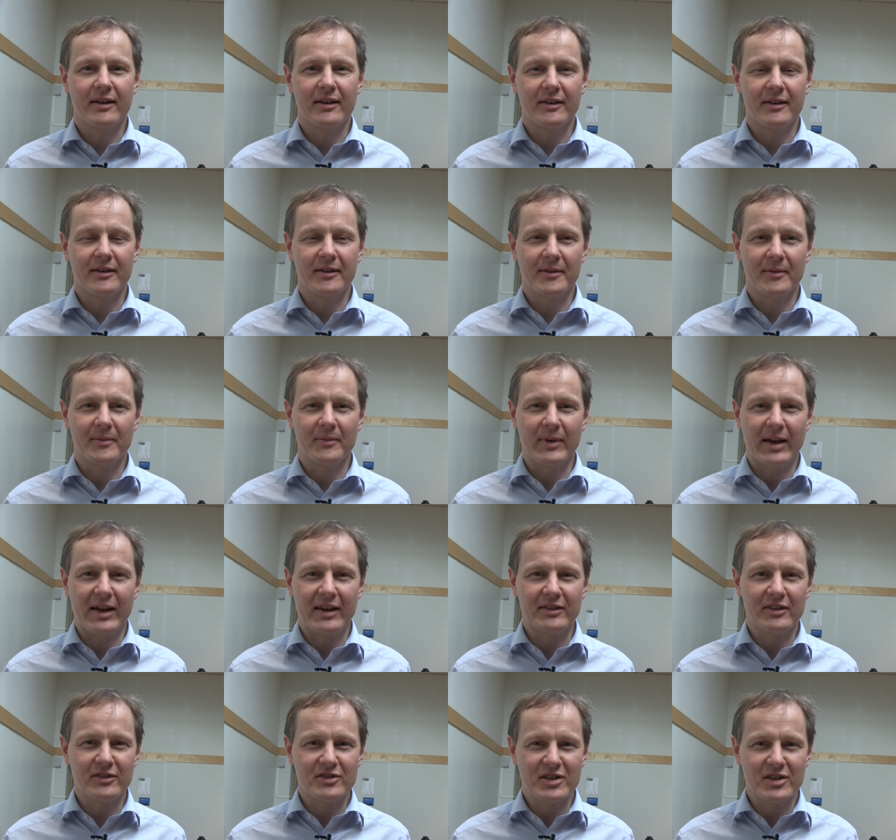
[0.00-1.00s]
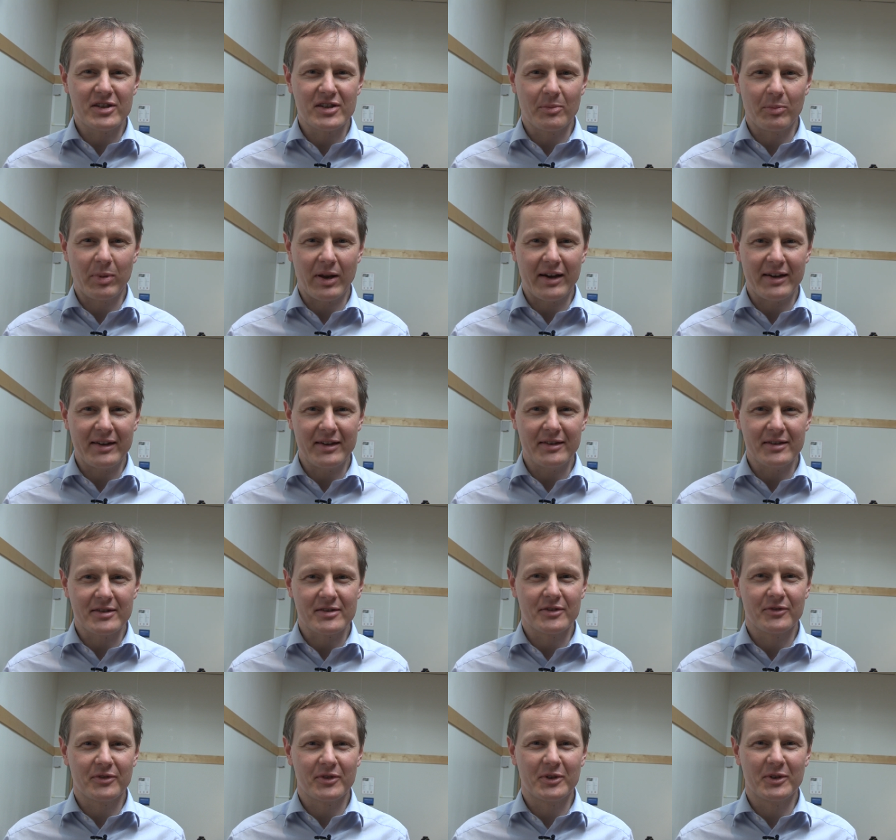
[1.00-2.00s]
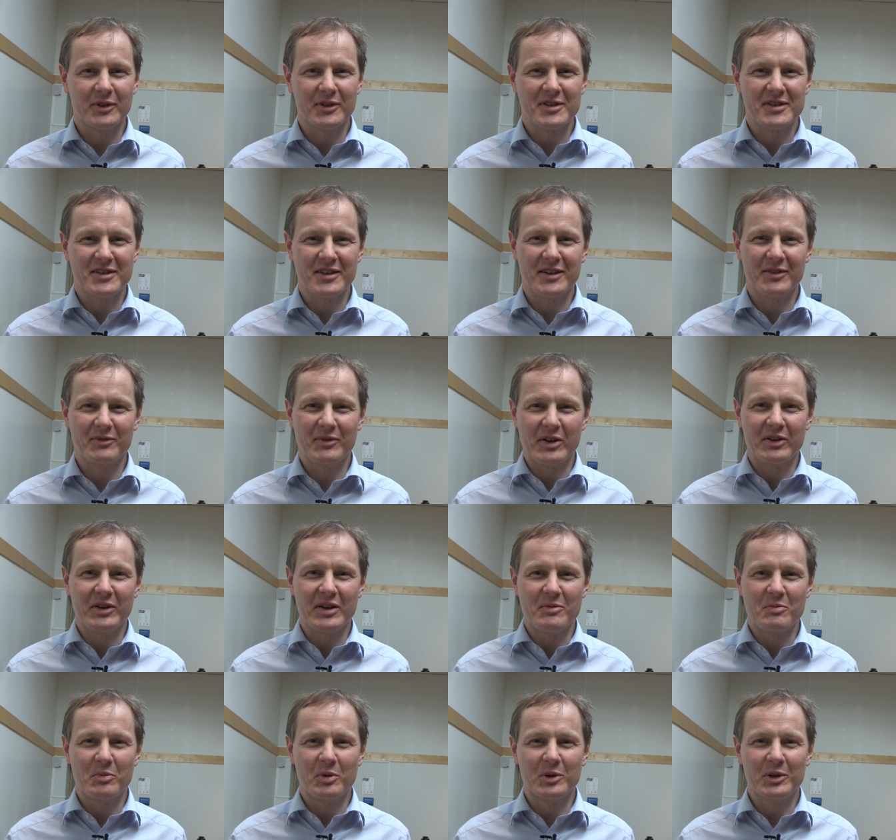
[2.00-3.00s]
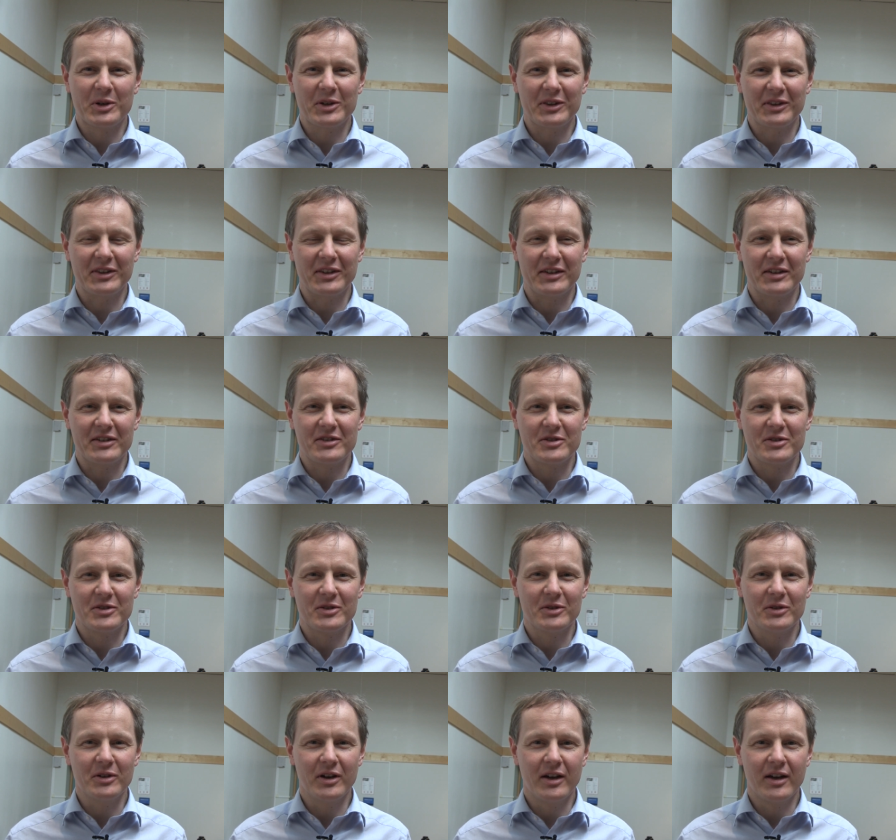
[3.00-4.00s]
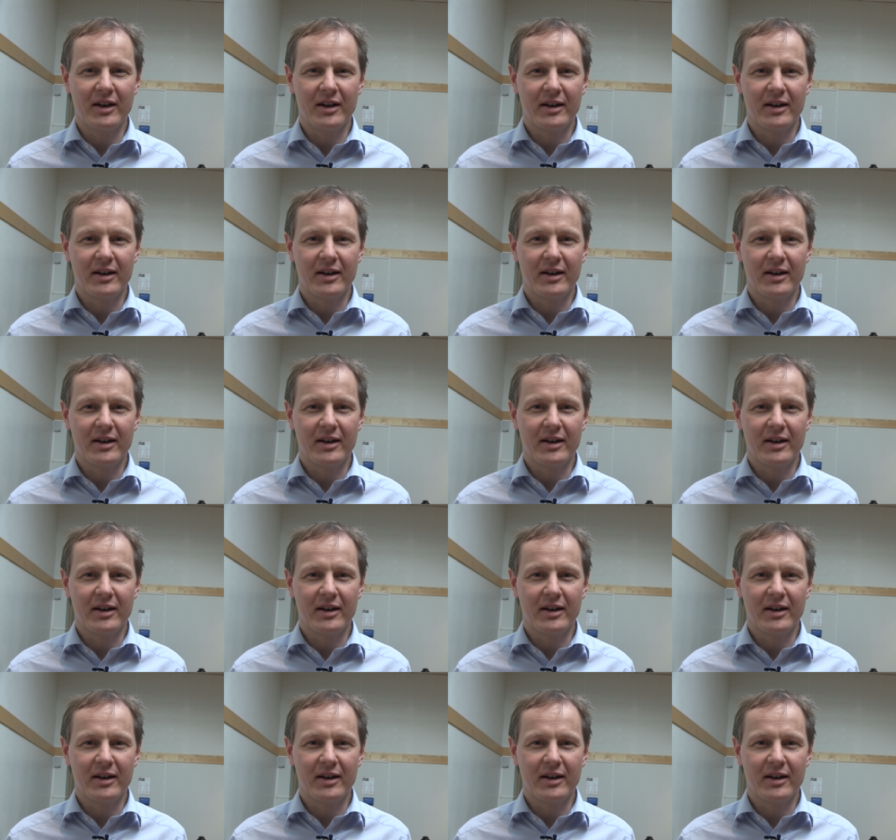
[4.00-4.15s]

Energy supply is, of course, a very important issue